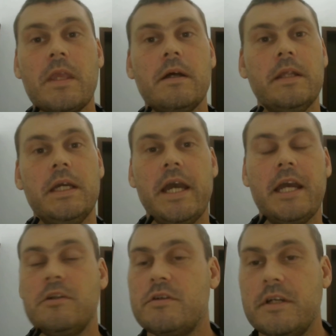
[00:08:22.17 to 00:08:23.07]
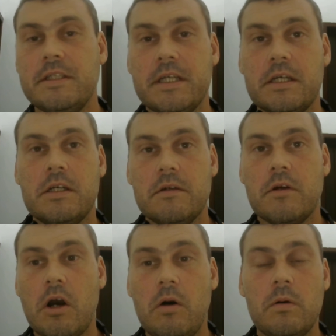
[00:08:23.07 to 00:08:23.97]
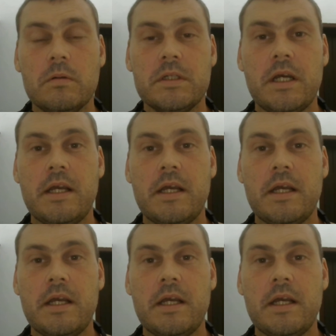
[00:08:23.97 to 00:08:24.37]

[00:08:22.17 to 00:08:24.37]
The intrinsic goals